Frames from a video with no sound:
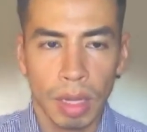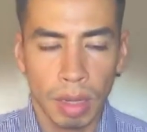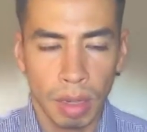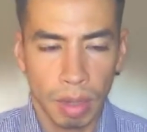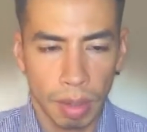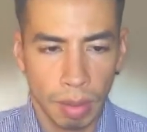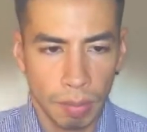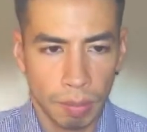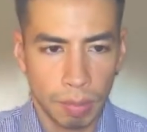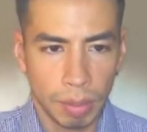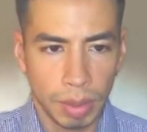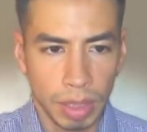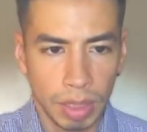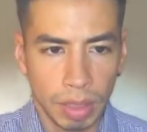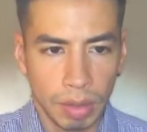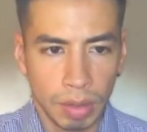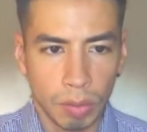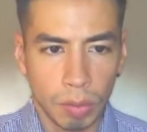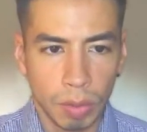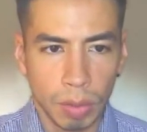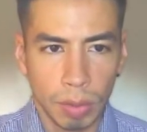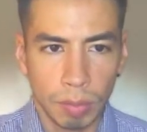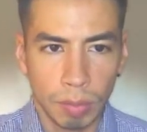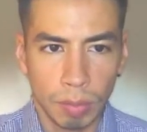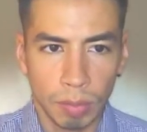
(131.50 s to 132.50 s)
But what
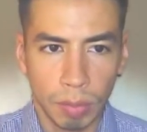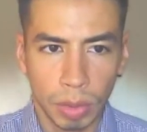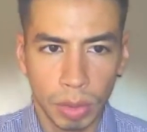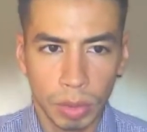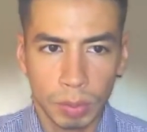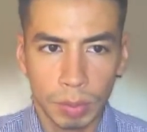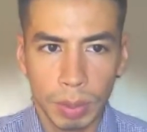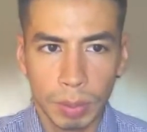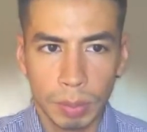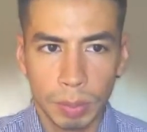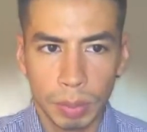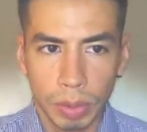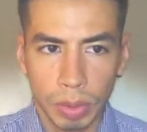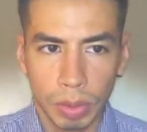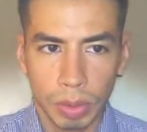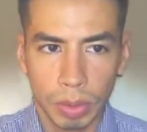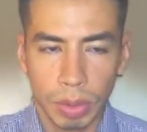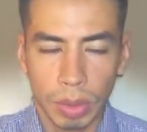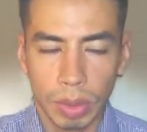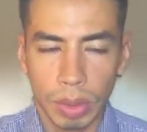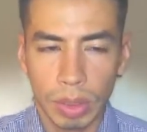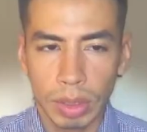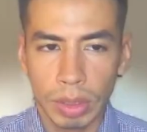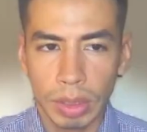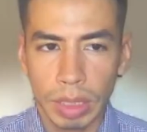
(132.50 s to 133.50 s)
most people don't
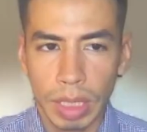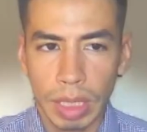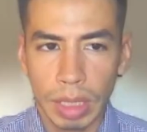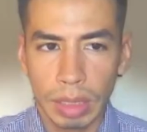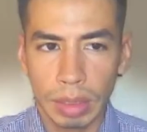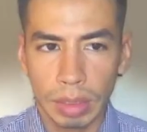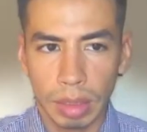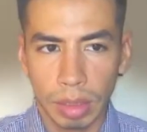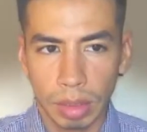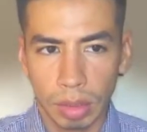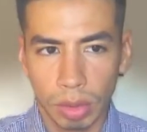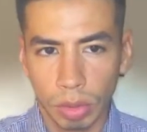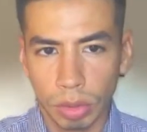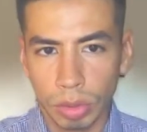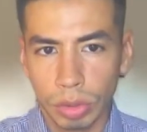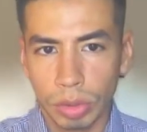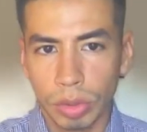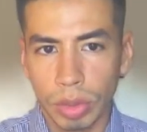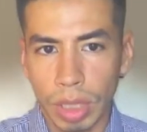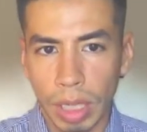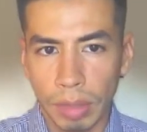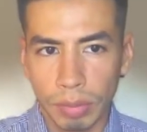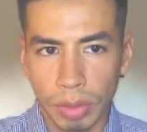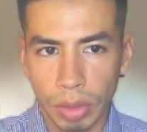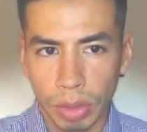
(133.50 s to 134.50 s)
understand is that those two
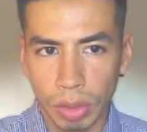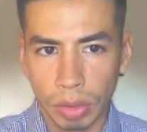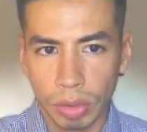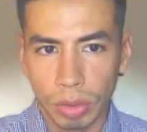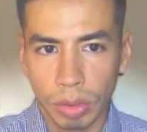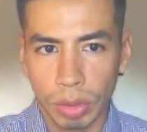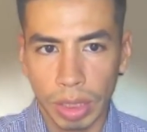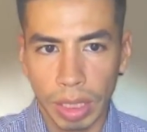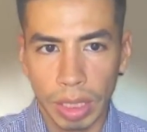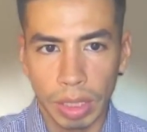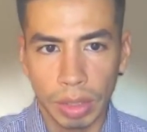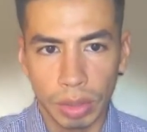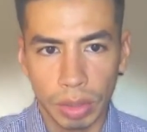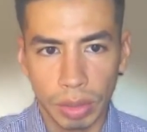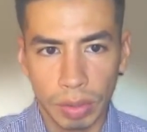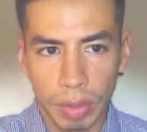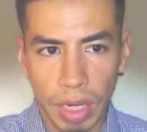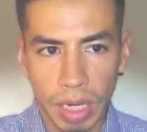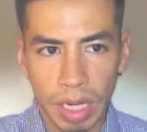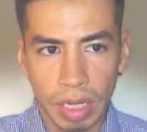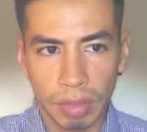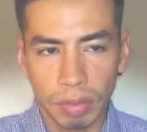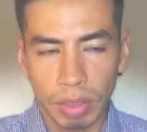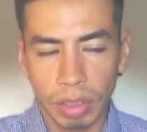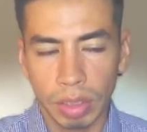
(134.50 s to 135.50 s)
have to go together. And
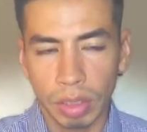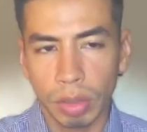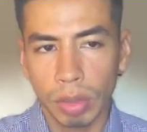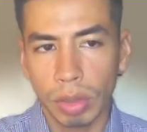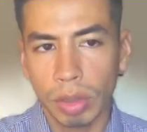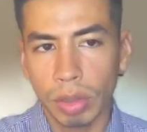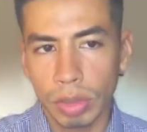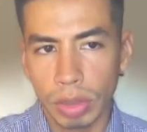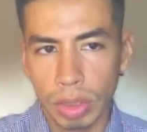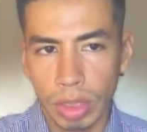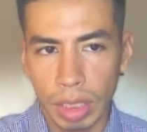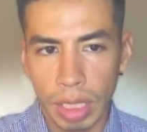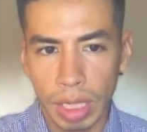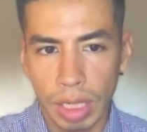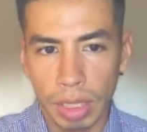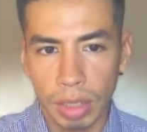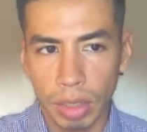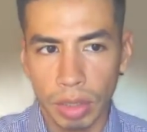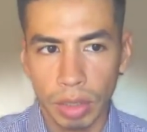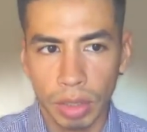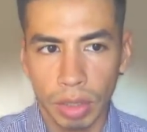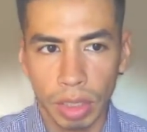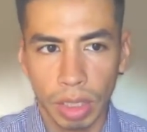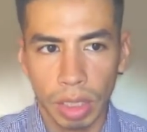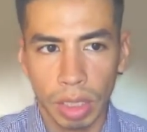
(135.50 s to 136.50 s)
if they don't go together,
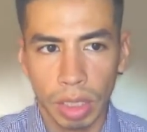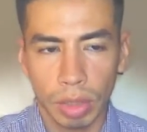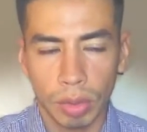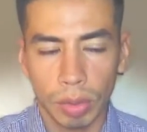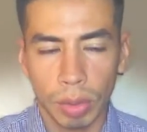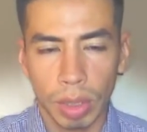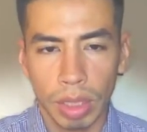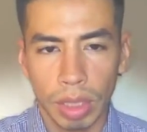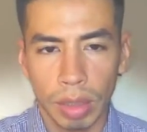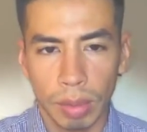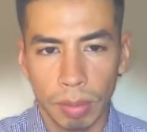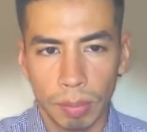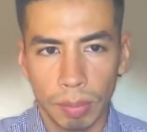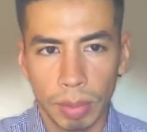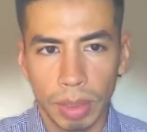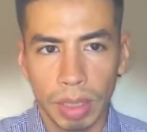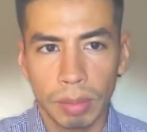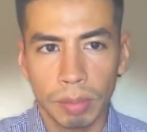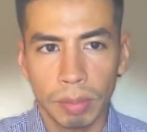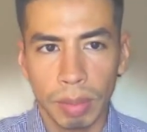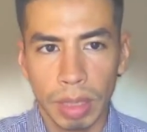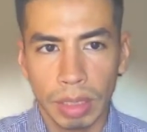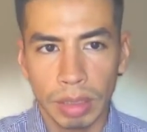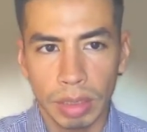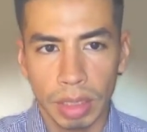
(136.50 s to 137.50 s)
they're going to create a big
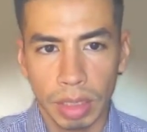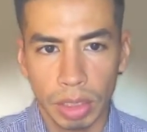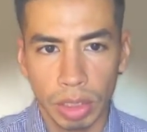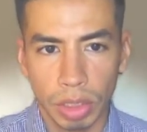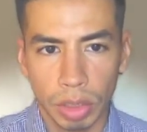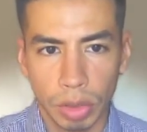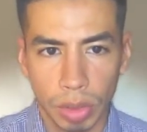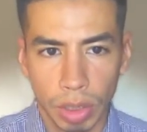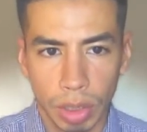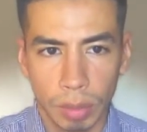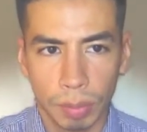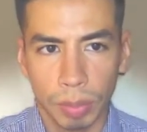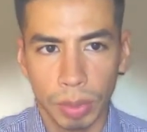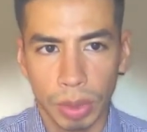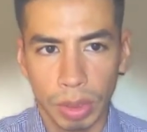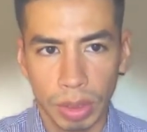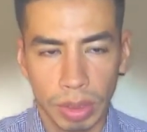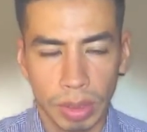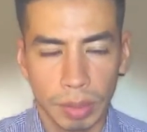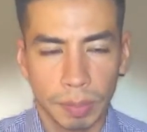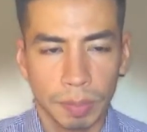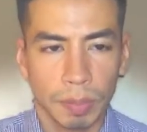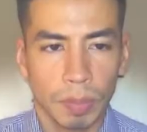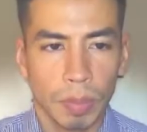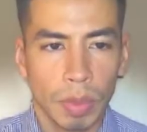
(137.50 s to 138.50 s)
mess in your QuickBooks.
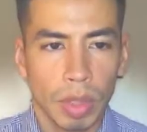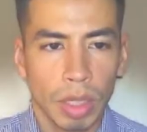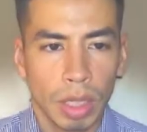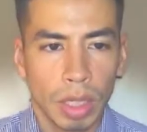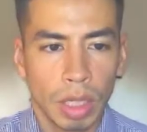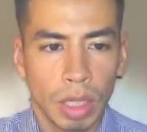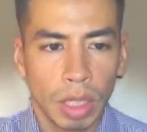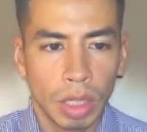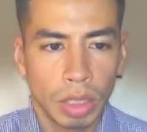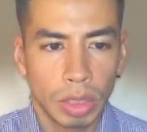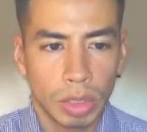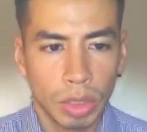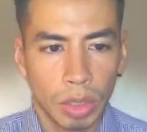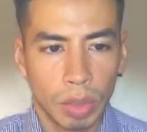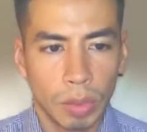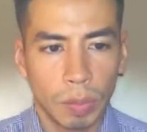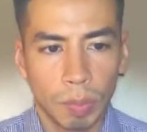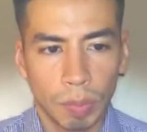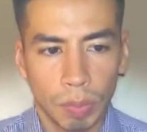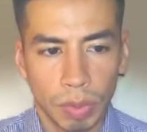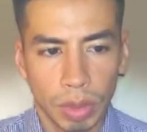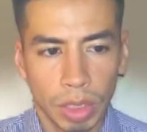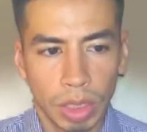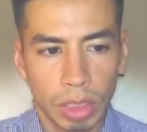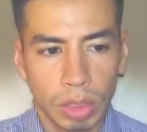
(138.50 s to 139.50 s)
So
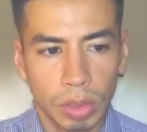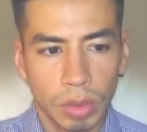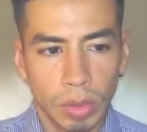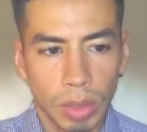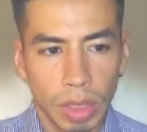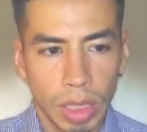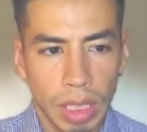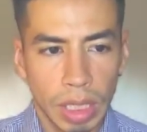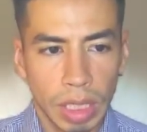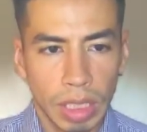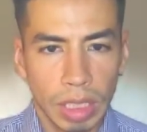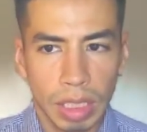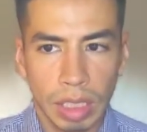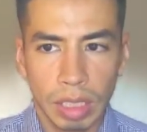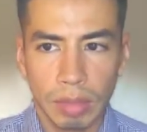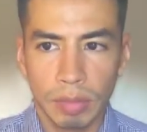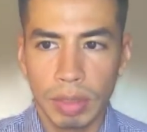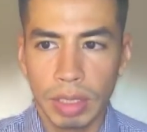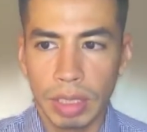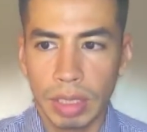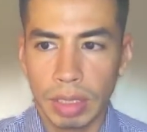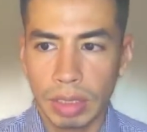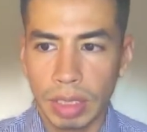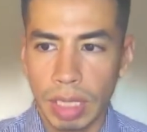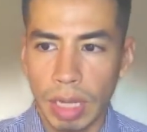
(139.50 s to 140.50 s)
let's go ahead and give the
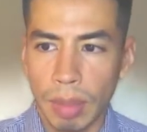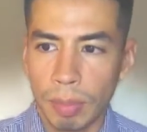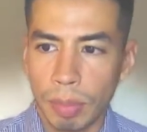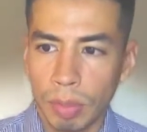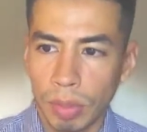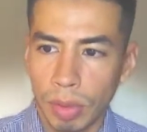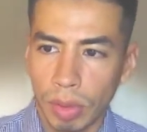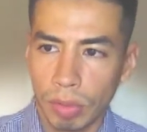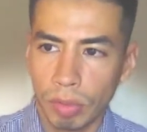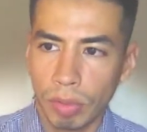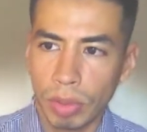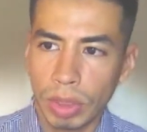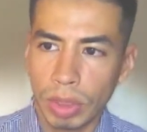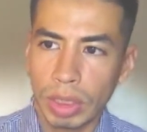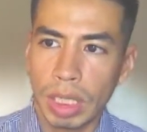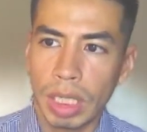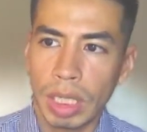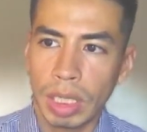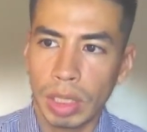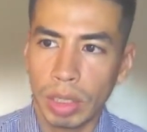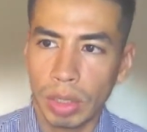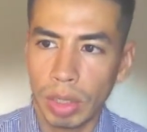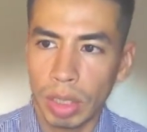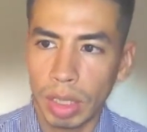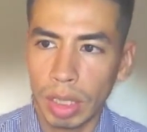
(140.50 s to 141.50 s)
example of which I
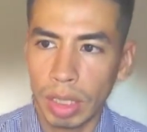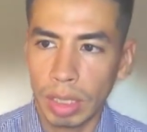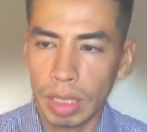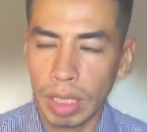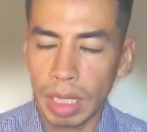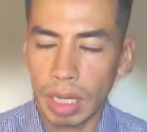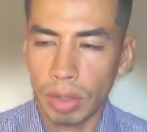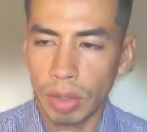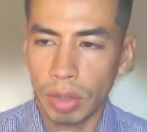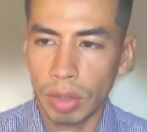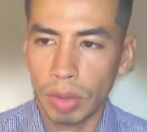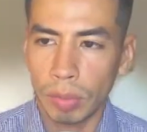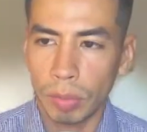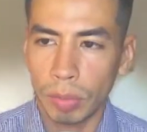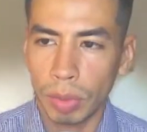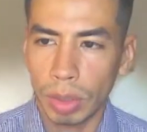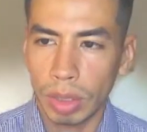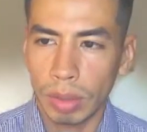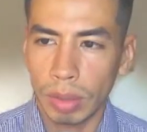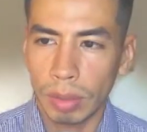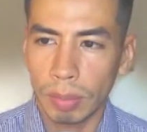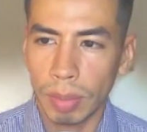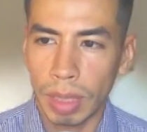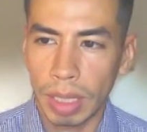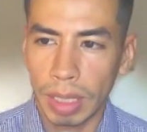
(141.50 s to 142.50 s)
encountered with
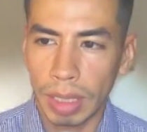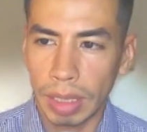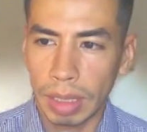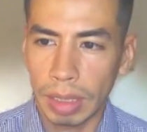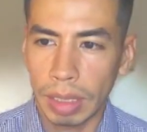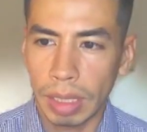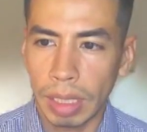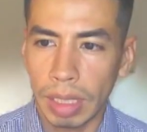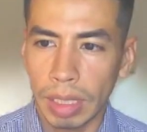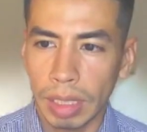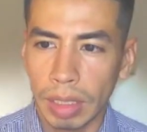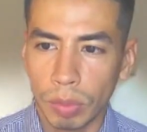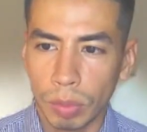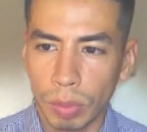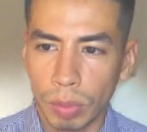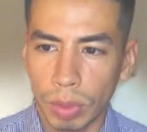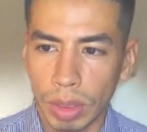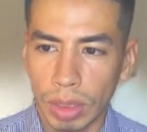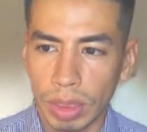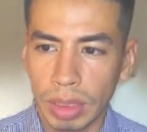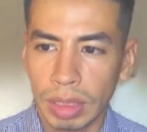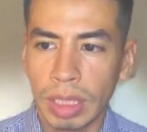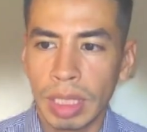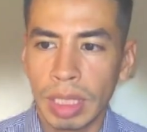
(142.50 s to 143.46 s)
my client was